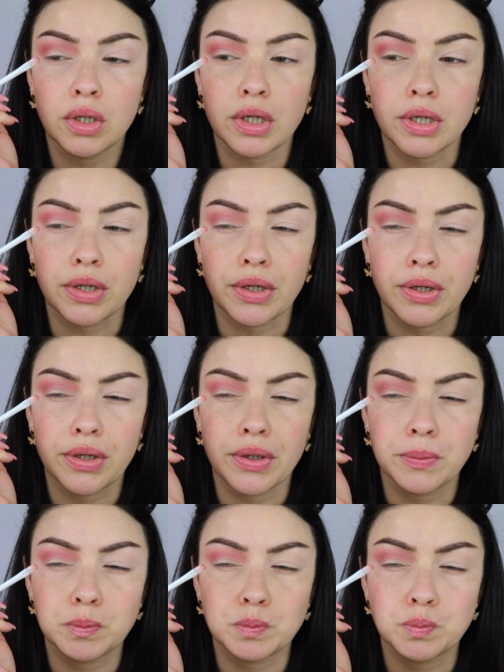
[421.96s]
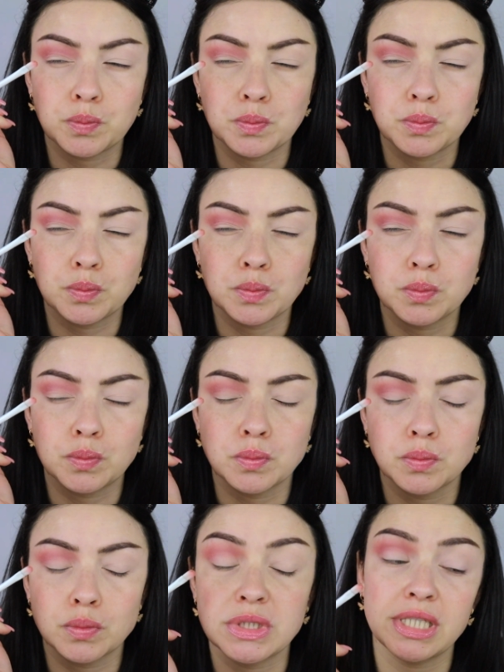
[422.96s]

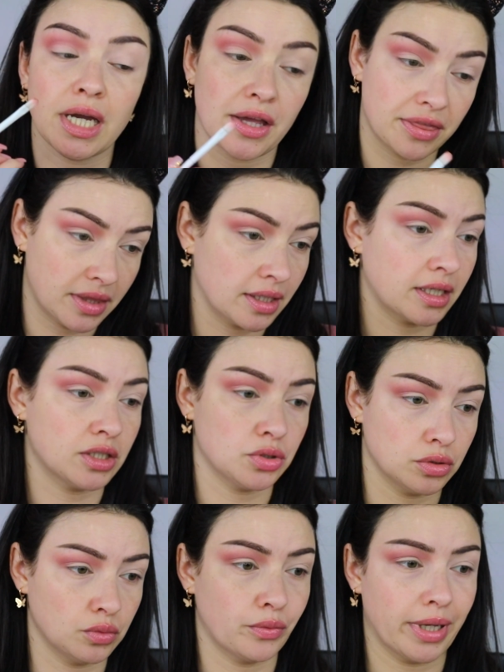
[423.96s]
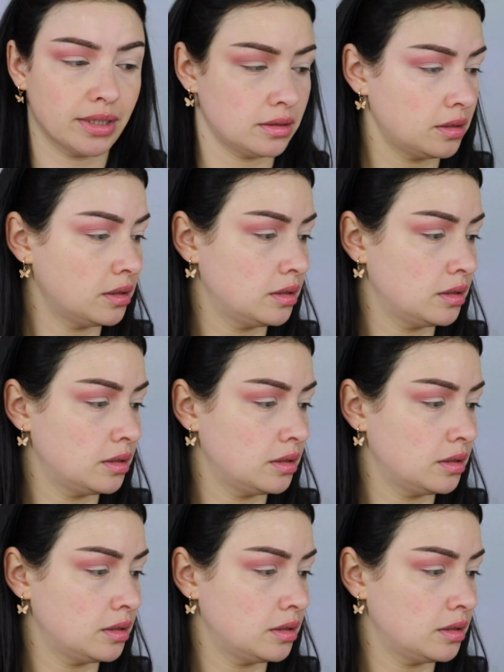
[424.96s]
Yeah, I think I should wet.